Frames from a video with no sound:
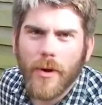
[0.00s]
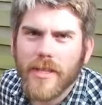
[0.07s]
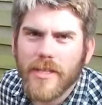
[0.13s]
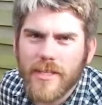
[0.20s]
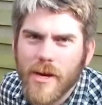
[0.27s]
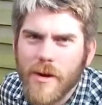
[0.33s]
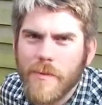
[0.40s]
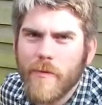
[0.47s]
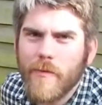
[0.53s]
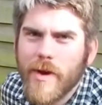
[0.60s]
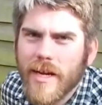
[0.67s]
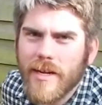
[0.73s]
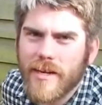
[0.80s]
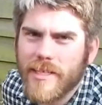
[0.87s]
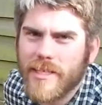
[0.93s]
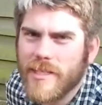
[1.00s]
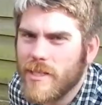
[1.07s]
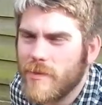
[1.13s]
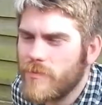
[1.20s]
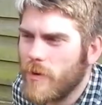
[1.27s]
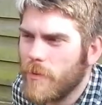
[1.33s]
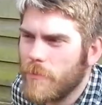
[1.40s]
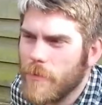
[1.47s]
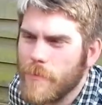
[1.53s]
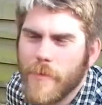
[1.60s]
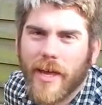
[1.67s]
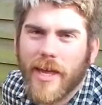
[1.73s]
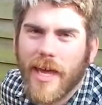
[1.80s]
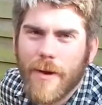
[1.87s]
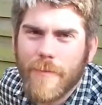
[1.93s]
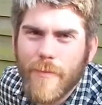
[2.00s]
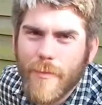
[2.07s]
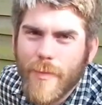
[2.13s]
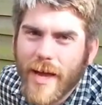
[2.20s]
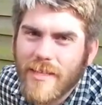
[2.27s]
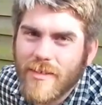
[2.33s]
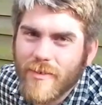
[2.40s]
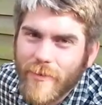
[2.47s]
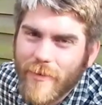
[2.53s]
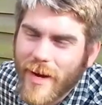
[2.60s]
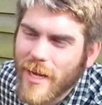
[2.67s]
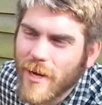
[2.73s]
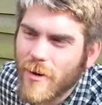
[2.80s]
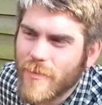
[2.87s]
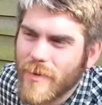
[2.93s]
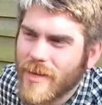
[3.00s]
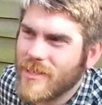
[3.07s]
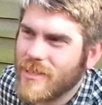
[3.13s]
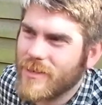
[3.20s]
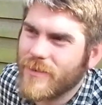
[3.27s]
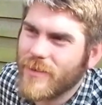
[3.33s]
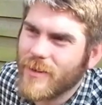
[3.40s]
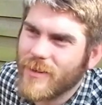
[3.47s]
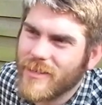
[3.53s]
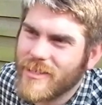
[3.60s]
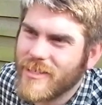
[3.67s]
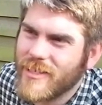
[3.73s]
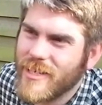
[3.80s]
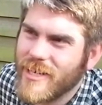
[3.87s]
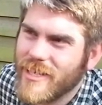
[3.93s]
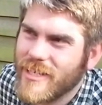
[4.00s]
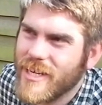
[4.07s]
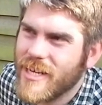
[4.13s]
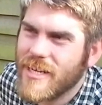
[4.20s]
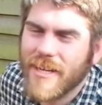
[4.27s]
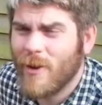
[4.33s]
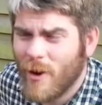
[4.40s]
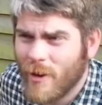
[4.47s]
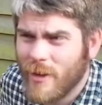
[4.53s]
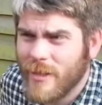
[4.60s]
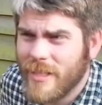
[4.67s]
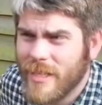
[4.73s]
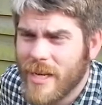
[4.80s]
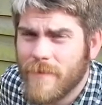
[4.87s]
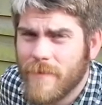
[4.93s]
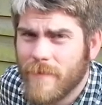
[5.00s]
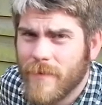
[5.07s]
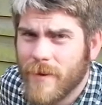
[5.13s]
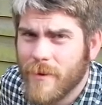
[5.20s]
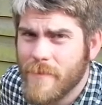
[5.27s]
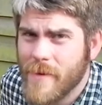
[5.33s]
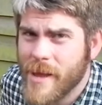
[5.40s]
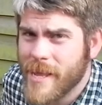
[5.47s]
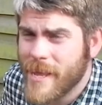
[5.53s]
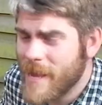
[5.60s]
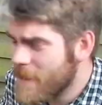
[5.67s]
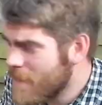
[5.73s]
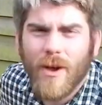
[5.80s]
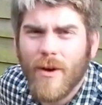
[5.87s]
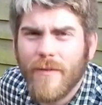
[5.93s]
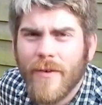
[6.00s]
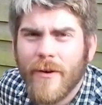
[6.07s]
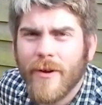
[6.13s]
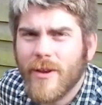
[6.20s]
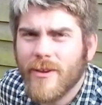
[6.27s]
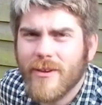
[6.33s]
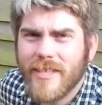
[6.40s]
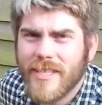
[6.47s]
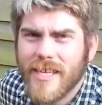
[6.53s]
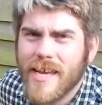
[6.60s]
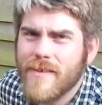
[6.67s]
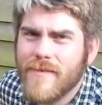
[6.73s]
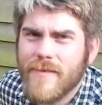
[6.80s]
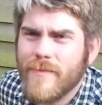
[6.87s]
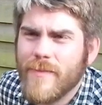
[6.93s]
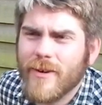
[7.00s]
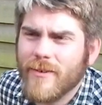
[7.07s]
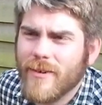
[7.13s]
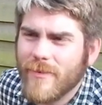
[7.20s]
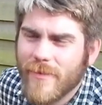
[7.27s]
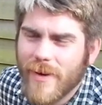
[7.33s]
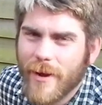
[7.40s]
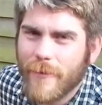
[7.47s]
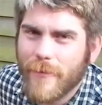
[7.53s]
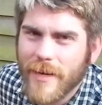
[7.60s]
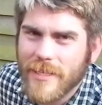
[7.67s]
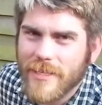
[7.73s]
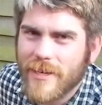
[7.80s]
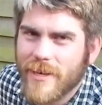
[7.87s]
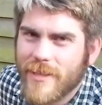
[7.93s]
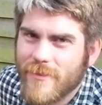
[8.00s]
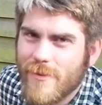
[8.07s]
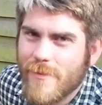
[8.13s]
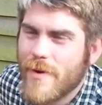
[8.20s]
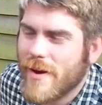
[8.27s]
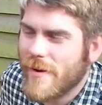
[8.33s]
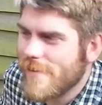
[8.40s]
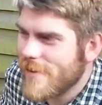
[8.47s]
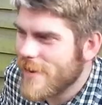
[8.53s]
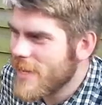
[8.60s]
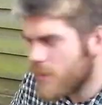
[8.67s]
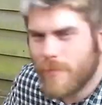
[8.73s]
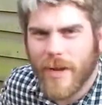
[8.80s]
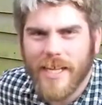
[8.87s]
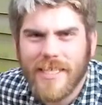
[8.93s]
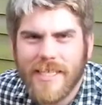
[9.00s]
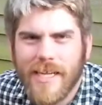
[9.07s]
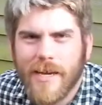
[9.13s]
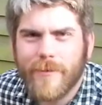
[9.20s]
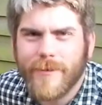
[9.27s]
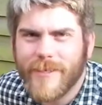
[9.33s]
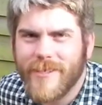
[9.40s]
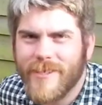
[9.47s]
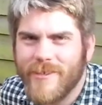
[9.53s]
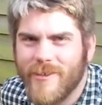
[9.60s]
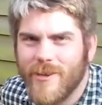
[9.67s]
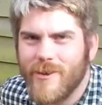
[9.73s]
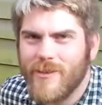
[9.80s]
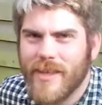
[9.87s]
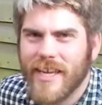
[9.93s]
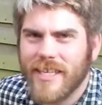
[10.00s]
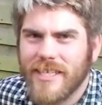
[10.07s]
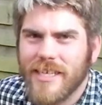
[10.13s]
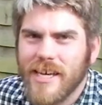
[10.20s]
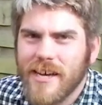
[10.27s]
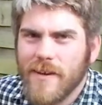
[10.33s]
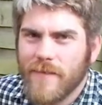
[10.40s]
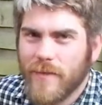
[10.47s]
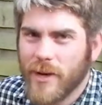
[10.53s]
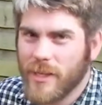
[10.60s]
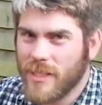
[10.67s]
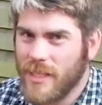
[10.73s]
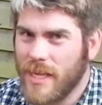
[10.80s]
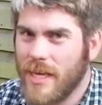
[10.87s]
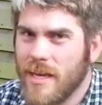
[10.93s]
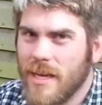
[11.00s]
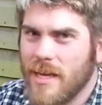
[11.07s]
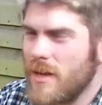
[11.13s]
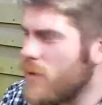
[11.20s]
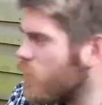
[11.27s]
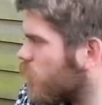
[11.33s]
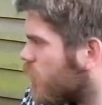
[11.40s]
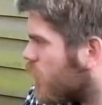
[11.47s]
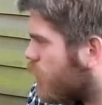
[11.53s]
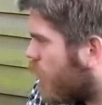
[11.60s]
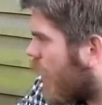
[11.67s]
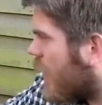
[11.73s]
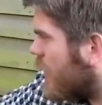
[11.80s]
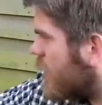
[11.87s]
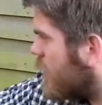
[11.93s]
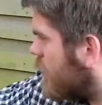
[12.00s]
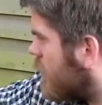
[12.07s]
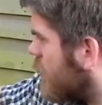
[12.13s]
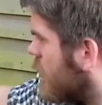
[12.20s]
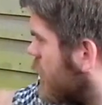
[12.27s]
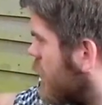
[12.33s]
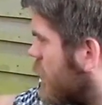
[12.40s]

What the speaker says: the time I realised this problem, my camera battery ran out because I forgot to charge it. Not a good day for filmmaking. Not a very good day for building railways either, apparently. The plan today was to do two things. First thing was to ballast